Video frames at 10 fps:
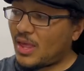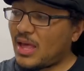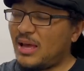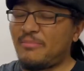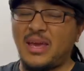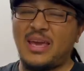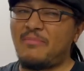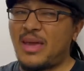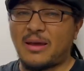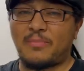I may
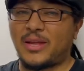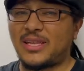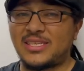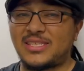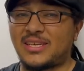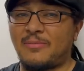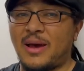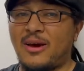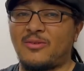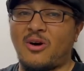make a playlist
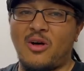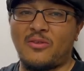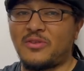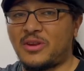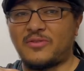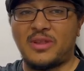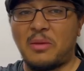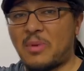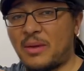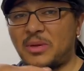about all the different
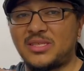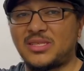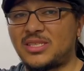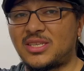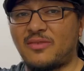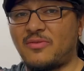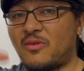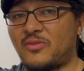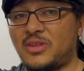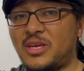like babies and stuff
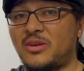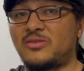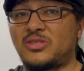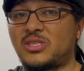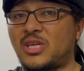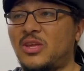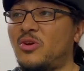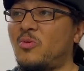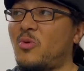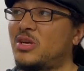over the years, just like you
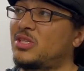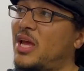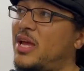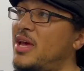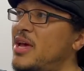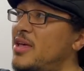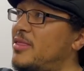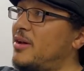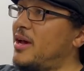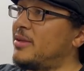can watch like
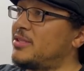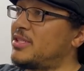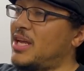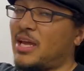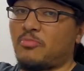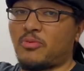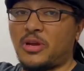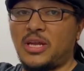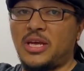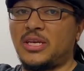the snake
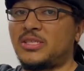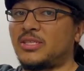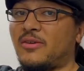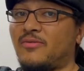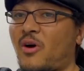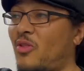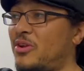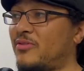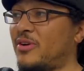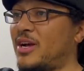breedings of all the
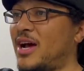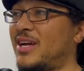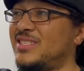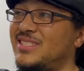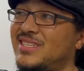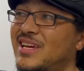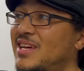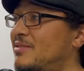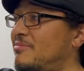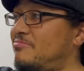different kinds.
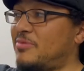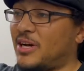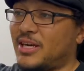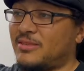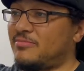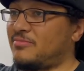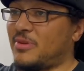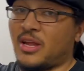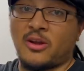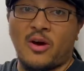But
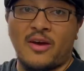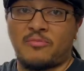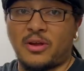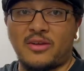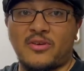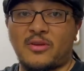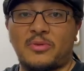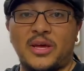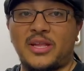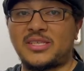you know, I have plenty of other
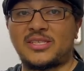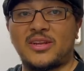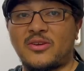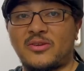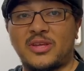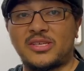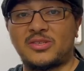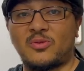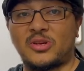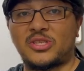playlists and other things
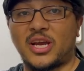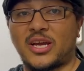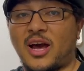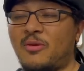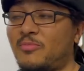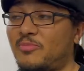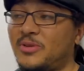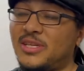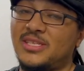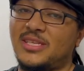you want to check out.
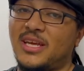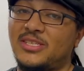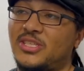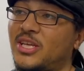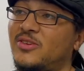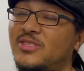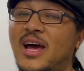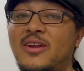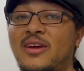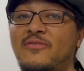Please check those
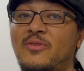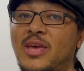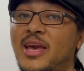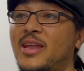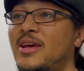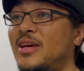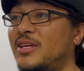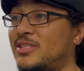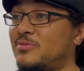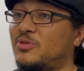out if you can.
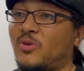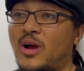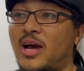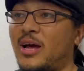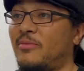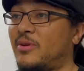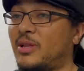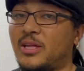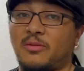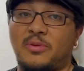Subscribe,
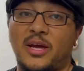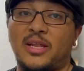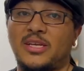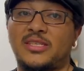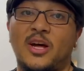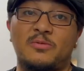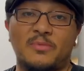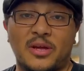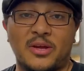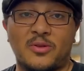click the playlist, helps
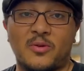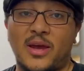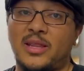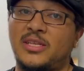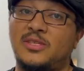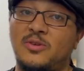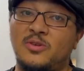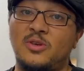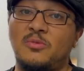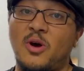my click through rate, lets
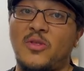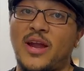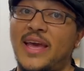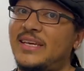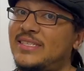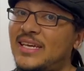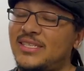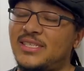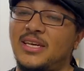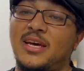YouTube know that I
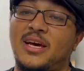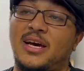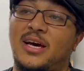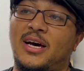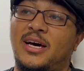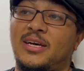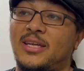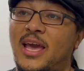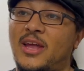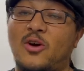exist. Uh,
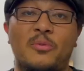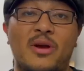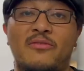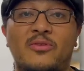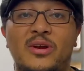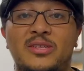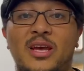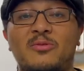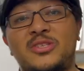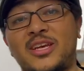and hope you're having a great day,
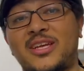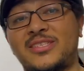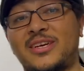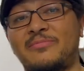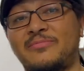and we'll check you next time.